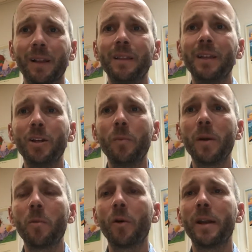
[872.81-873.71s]

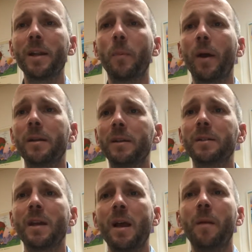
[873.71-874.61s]

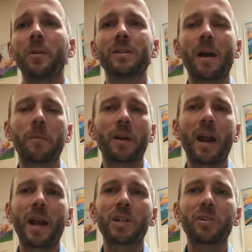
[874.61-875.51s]
Because I'm going
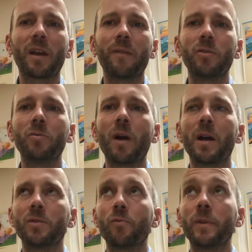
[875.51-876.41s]
to actually have you
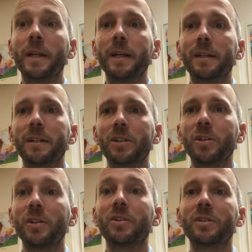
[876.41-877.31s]
guys read it to
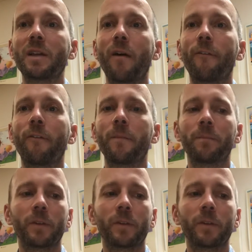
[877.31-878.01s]
yourself.